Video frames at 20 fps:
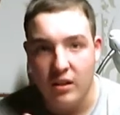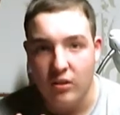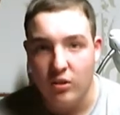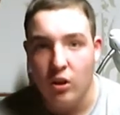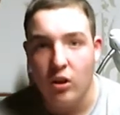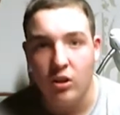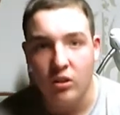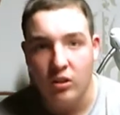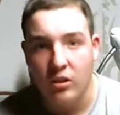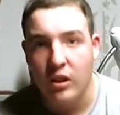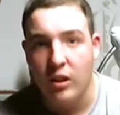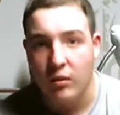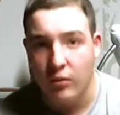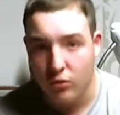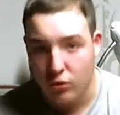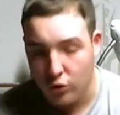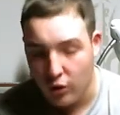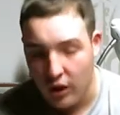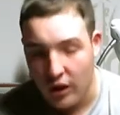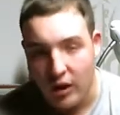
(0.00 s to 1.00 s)
I talk to
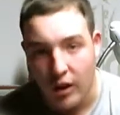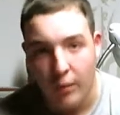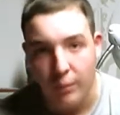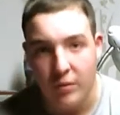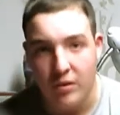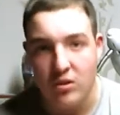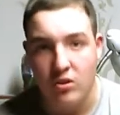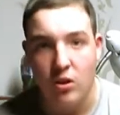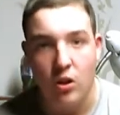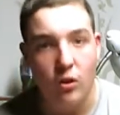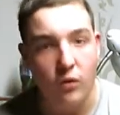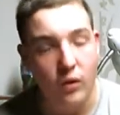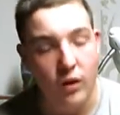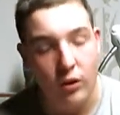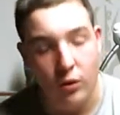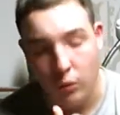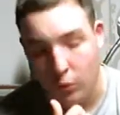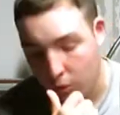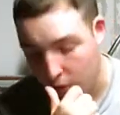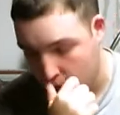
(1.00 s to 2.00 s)
train companies all
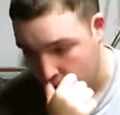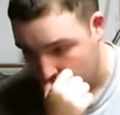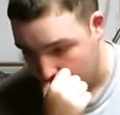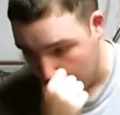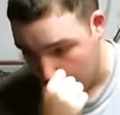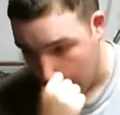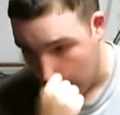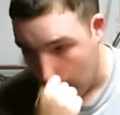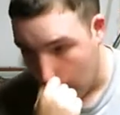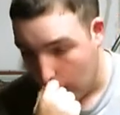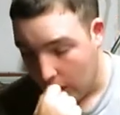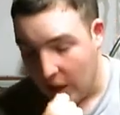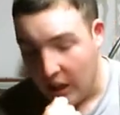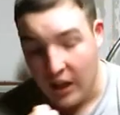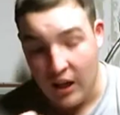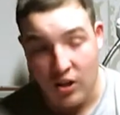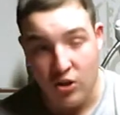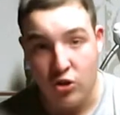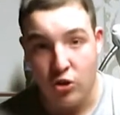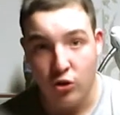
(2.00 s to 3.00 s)
around the world,
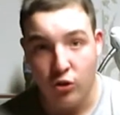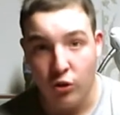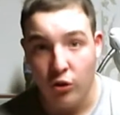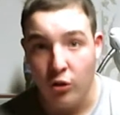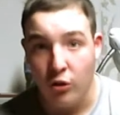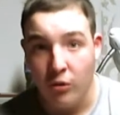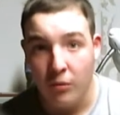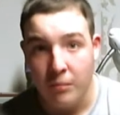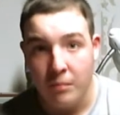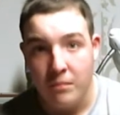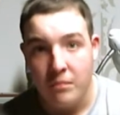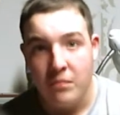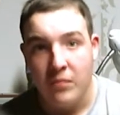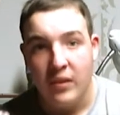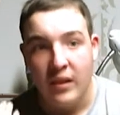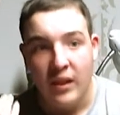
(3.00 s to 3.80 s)
and it's true.